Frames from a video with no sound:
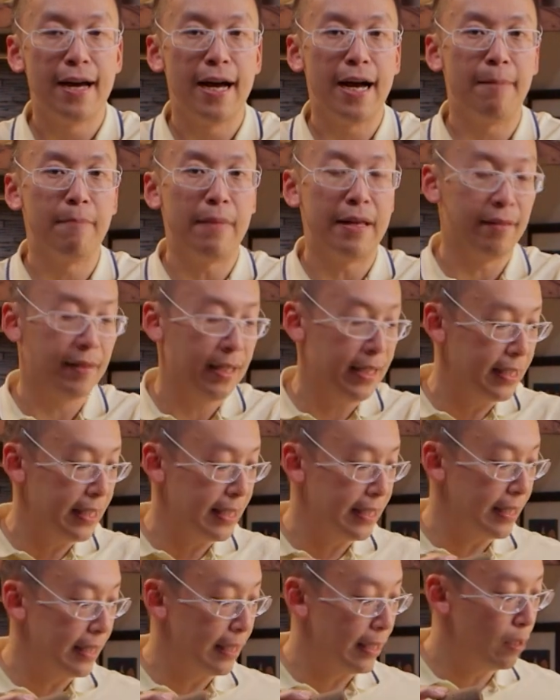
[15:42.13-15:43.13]
and this
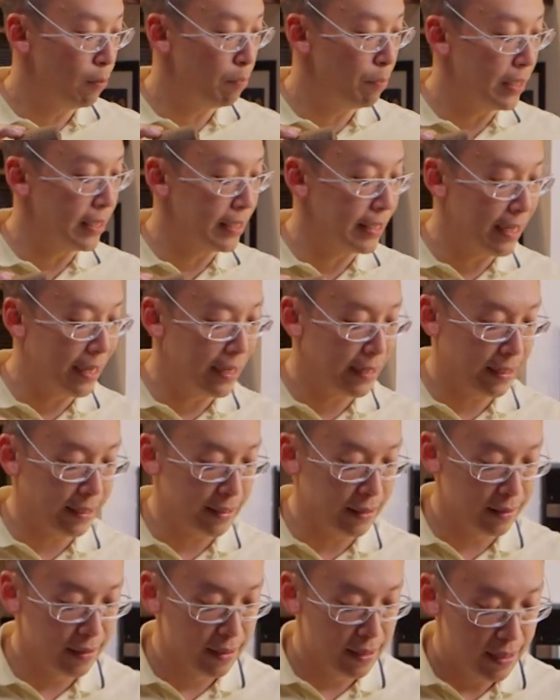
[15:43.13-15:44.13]
is a little bit
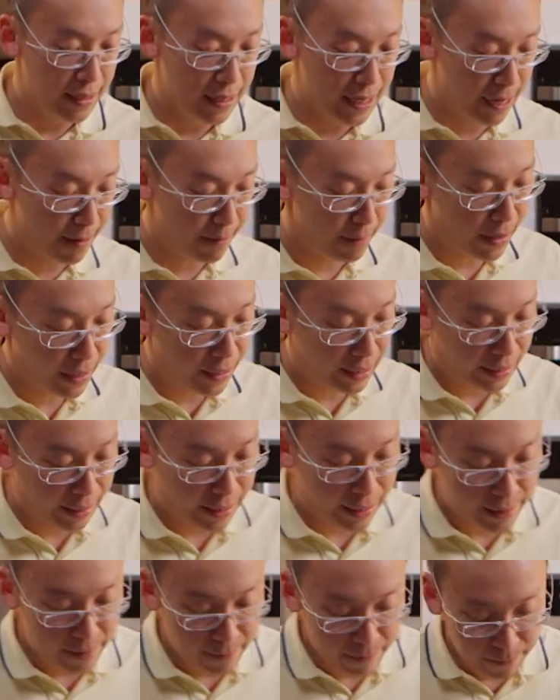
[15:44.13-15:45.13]
darker. And
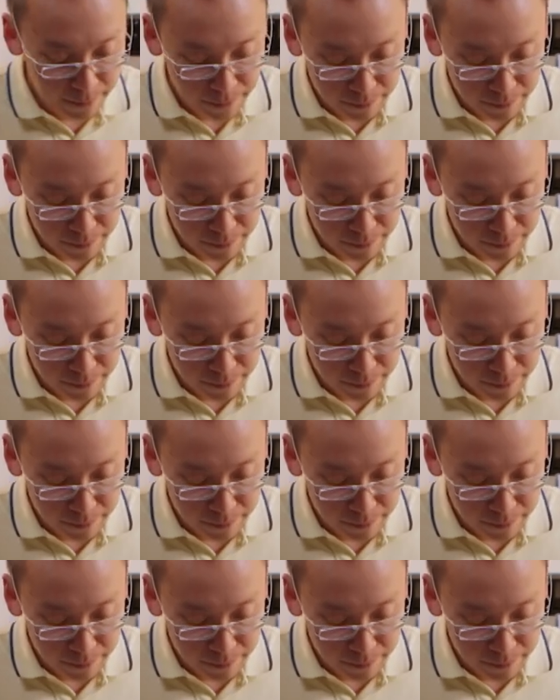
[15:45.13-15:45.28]
again,